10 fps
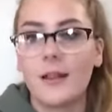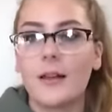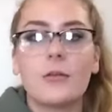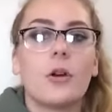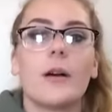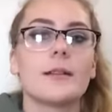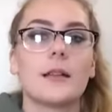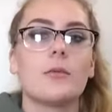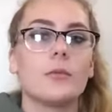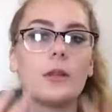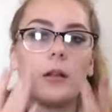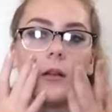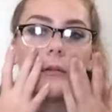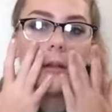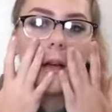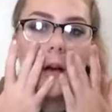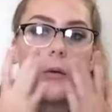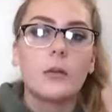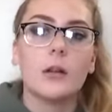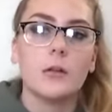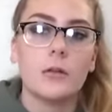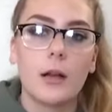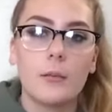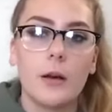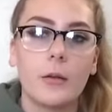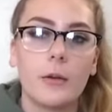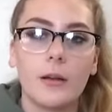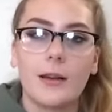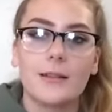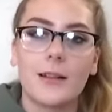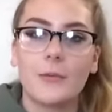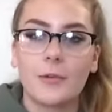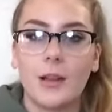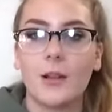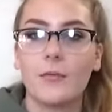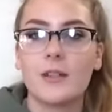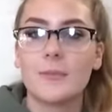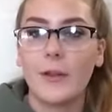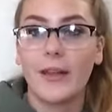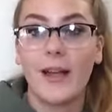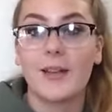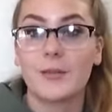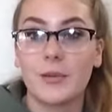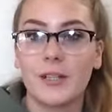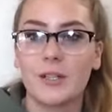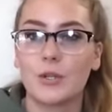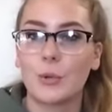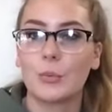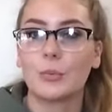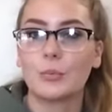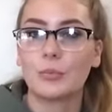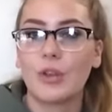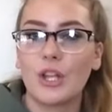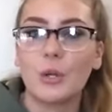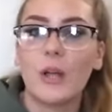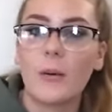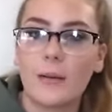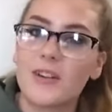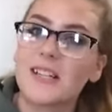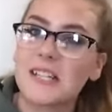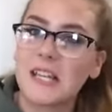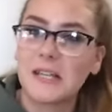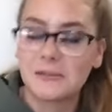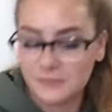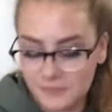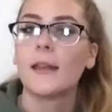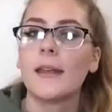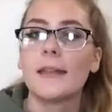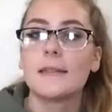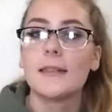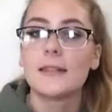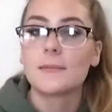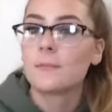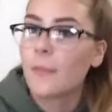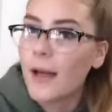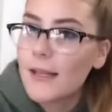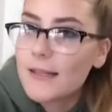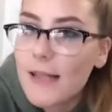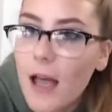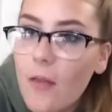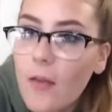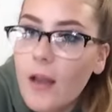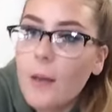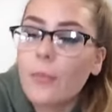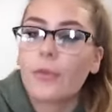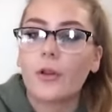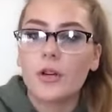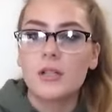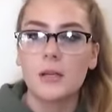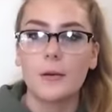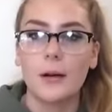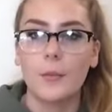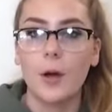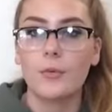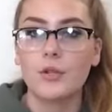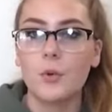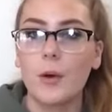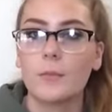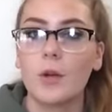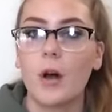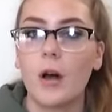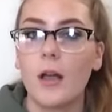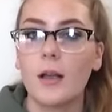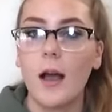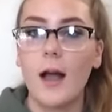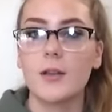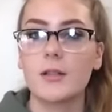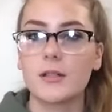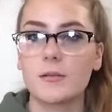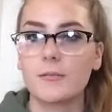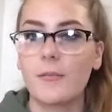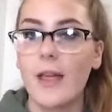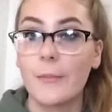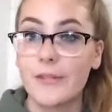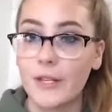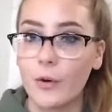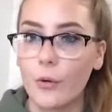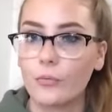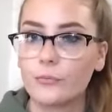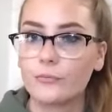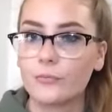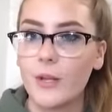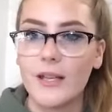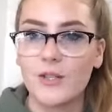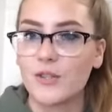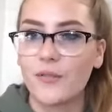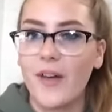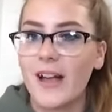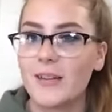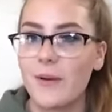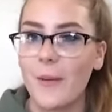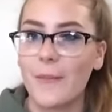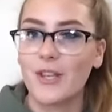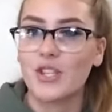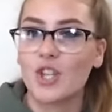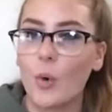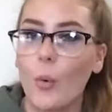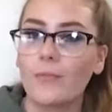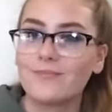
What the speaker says: don't know, I just, like, really love it. I don't really do that, by the way. I just, like, really love the smell of gasoline, so you get what I'm trying to say. This might sound like I'm thirsty, but I promise you I'm not. I just am single. It's just a fact about me, so